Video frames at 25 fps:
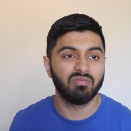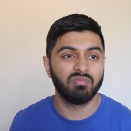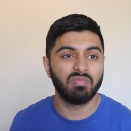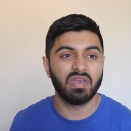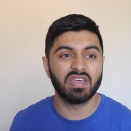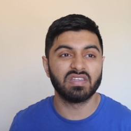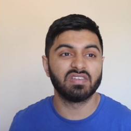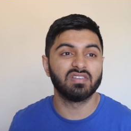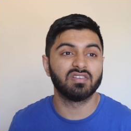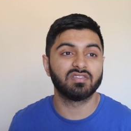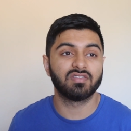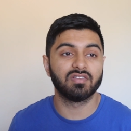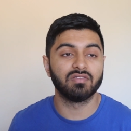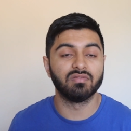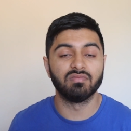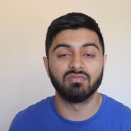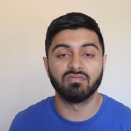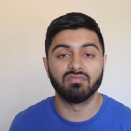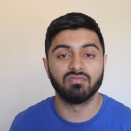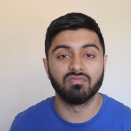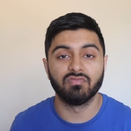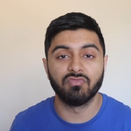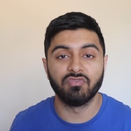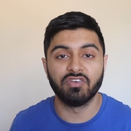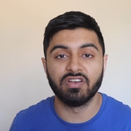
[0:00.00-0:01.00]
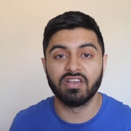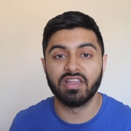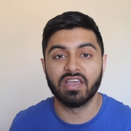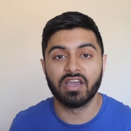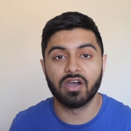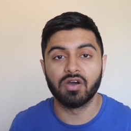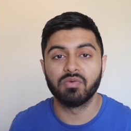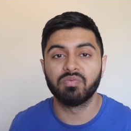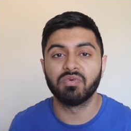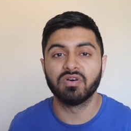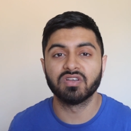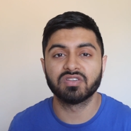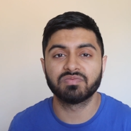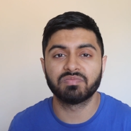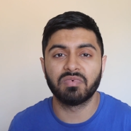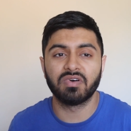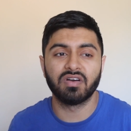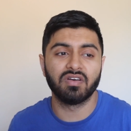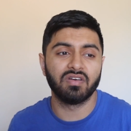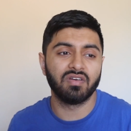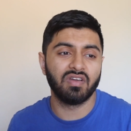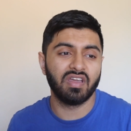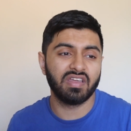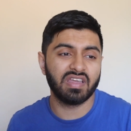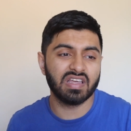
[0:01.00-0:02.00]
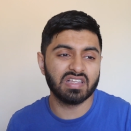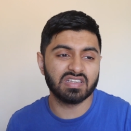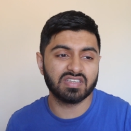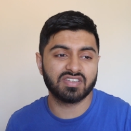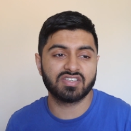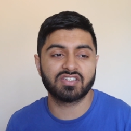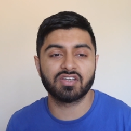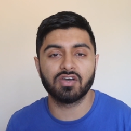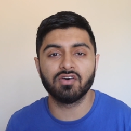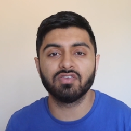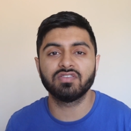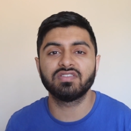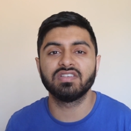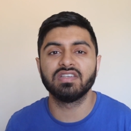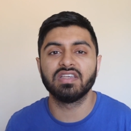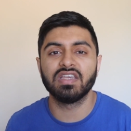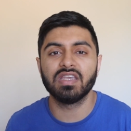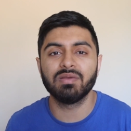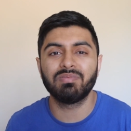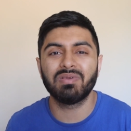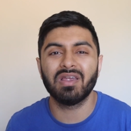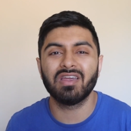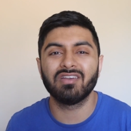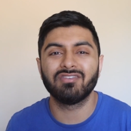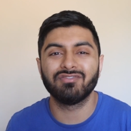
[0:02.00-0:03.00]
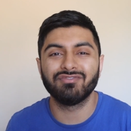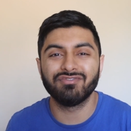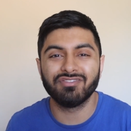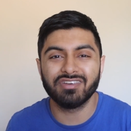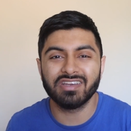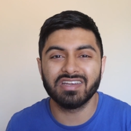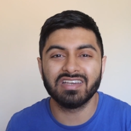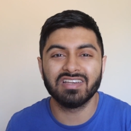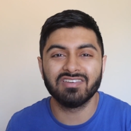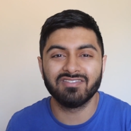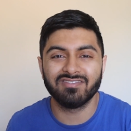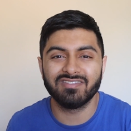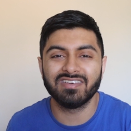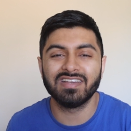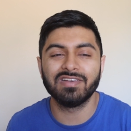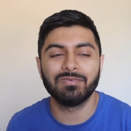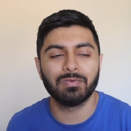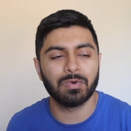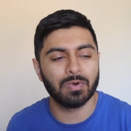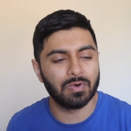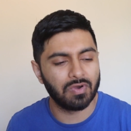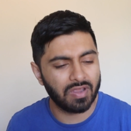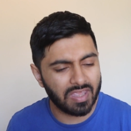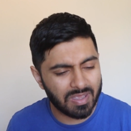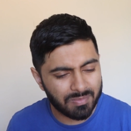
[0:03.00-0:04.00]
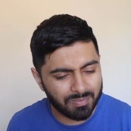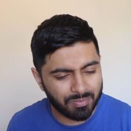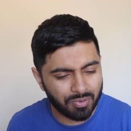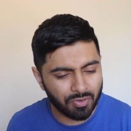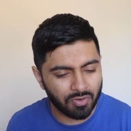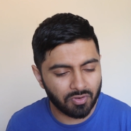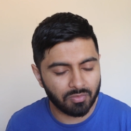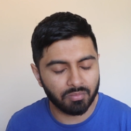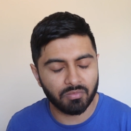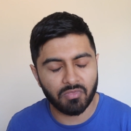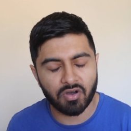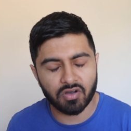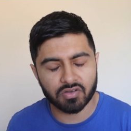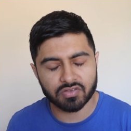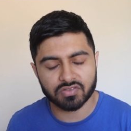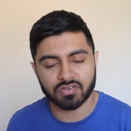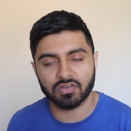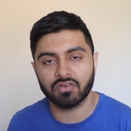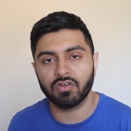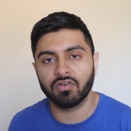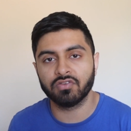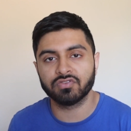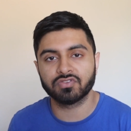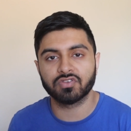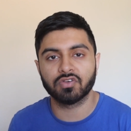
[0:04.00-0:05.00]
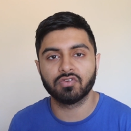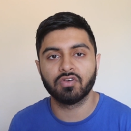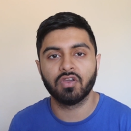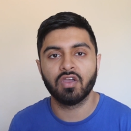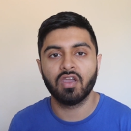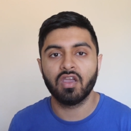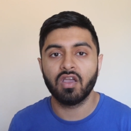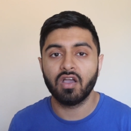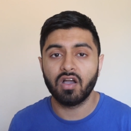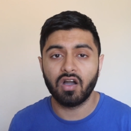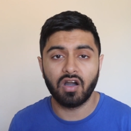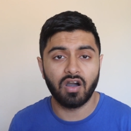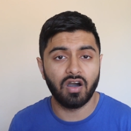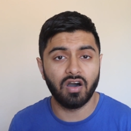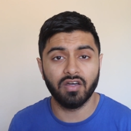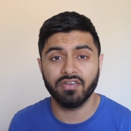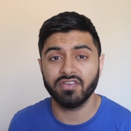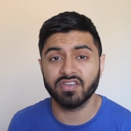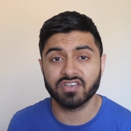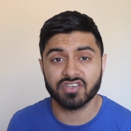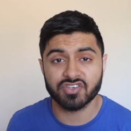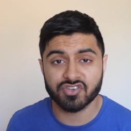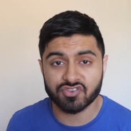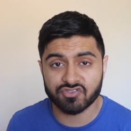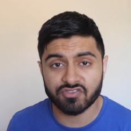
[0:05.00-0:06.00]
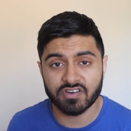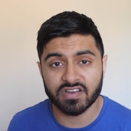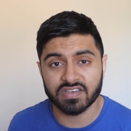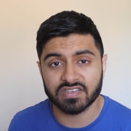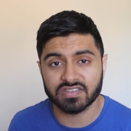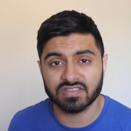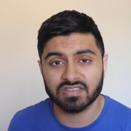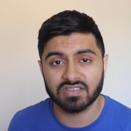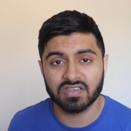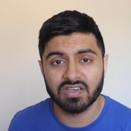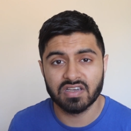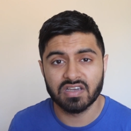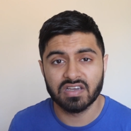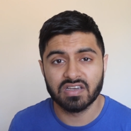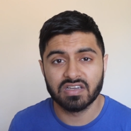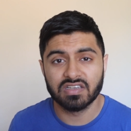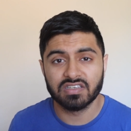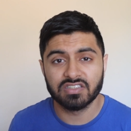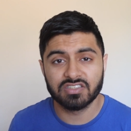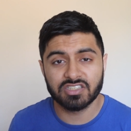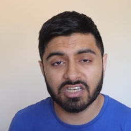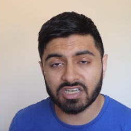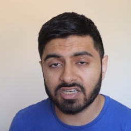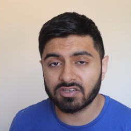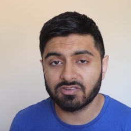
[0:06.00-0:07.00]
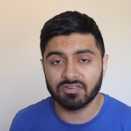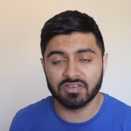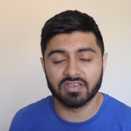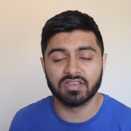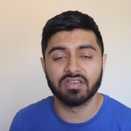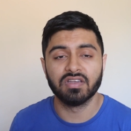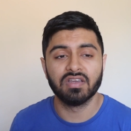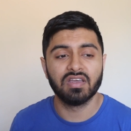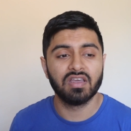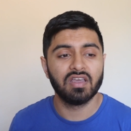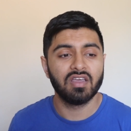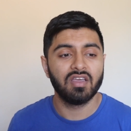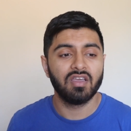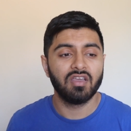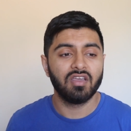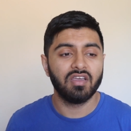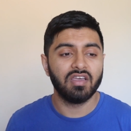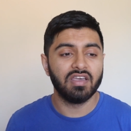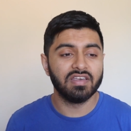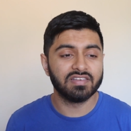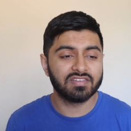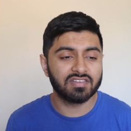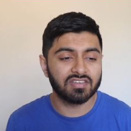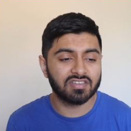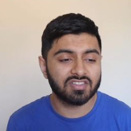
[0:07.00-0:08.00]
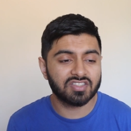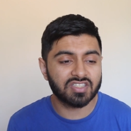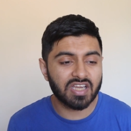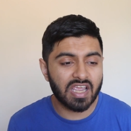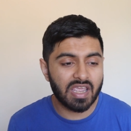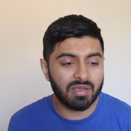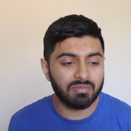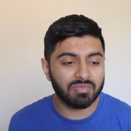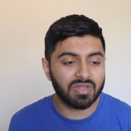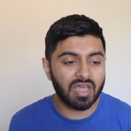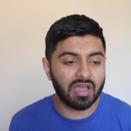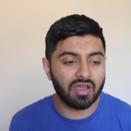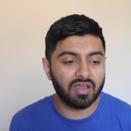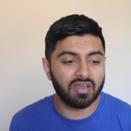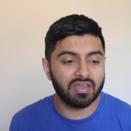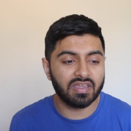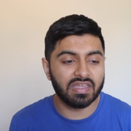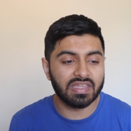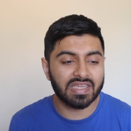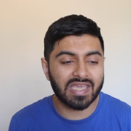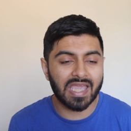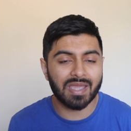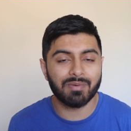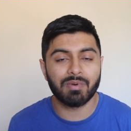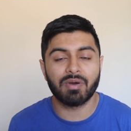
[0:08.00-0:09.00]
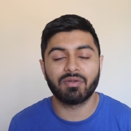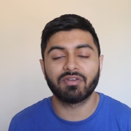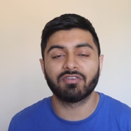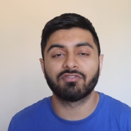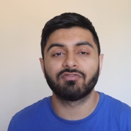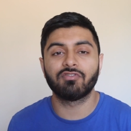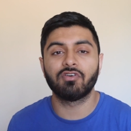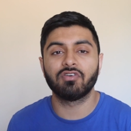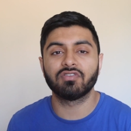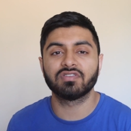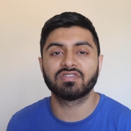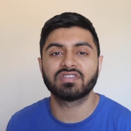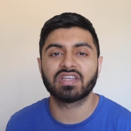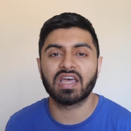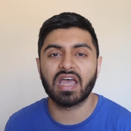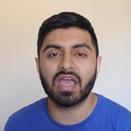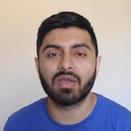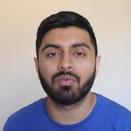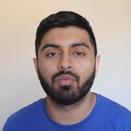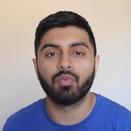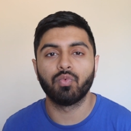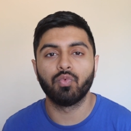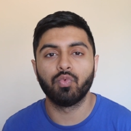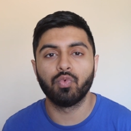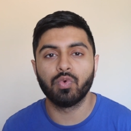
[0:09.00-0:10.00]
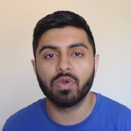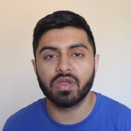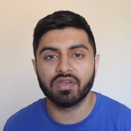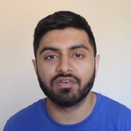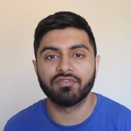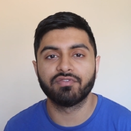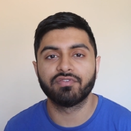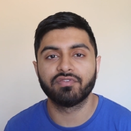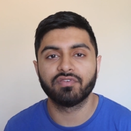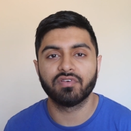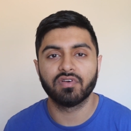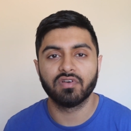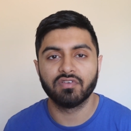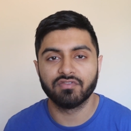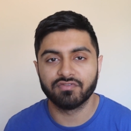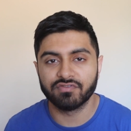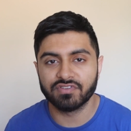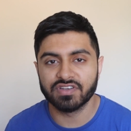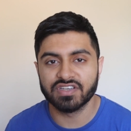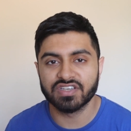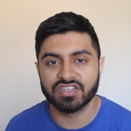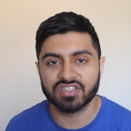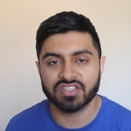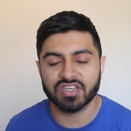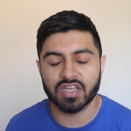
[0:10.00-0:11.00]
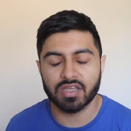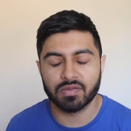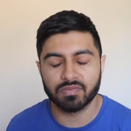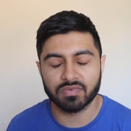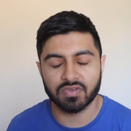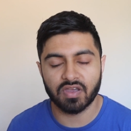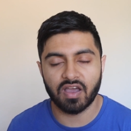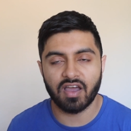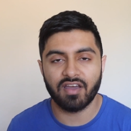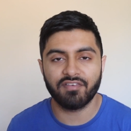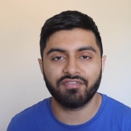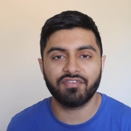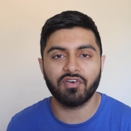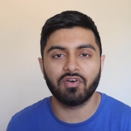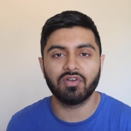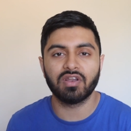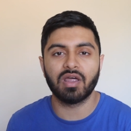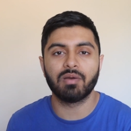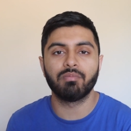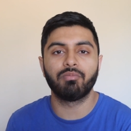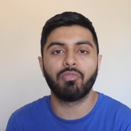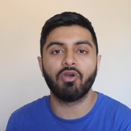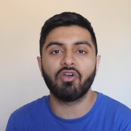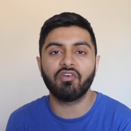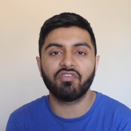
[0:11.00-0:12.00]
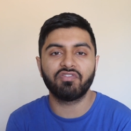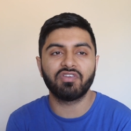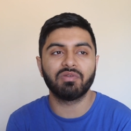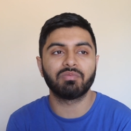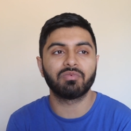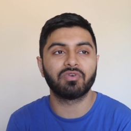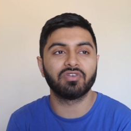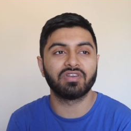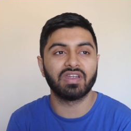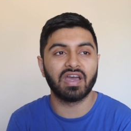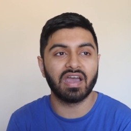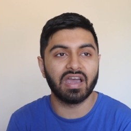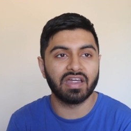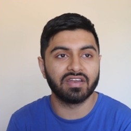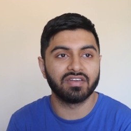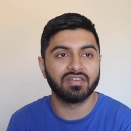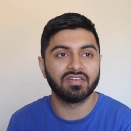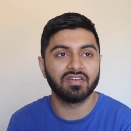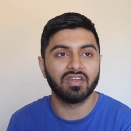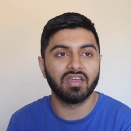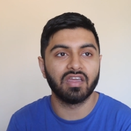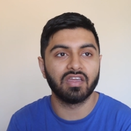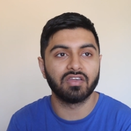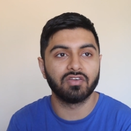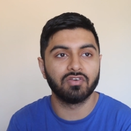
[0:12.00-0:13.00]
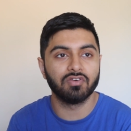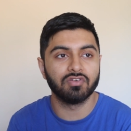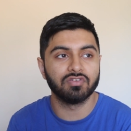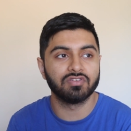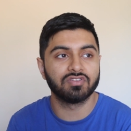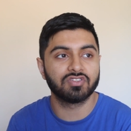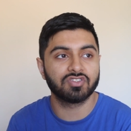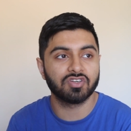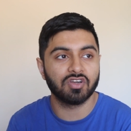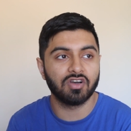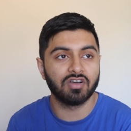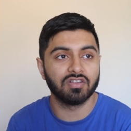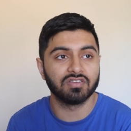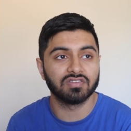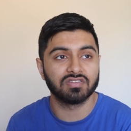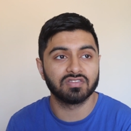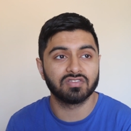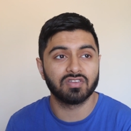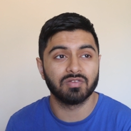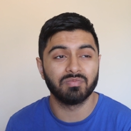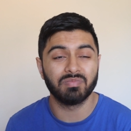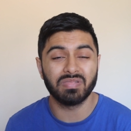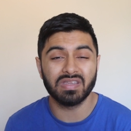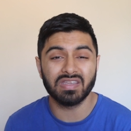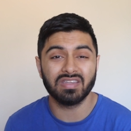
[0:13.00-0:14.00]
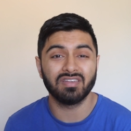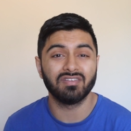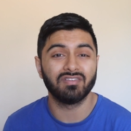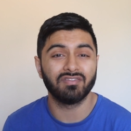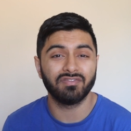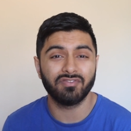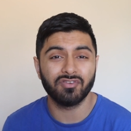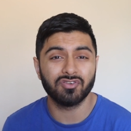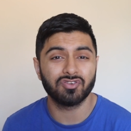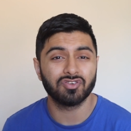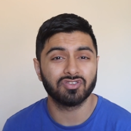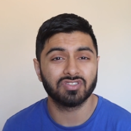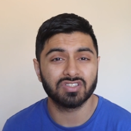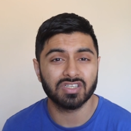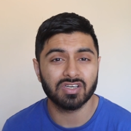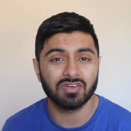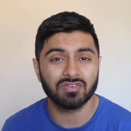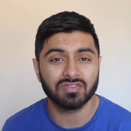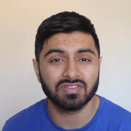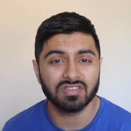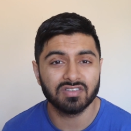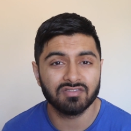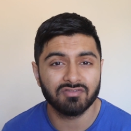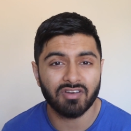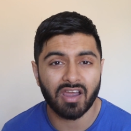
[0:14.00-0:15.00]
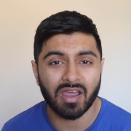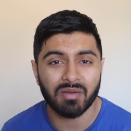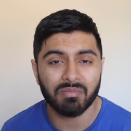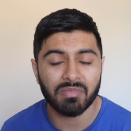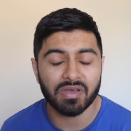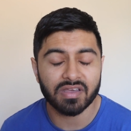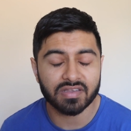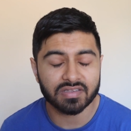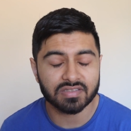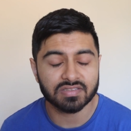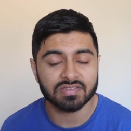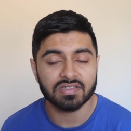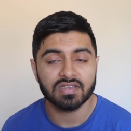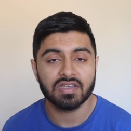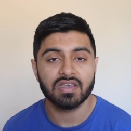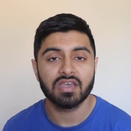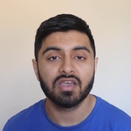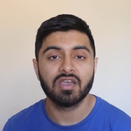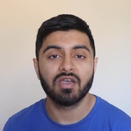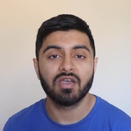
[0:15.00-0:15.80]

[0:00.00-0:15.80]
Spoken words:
basically doesn't really help us. But against Chelsea, he played really, really well. He put Marcos Alonso under stress, generally. It's a shame that he came out at the wrong time with Reece James. I felt like both of them could have had a good chance to be future Chelsea right-backs.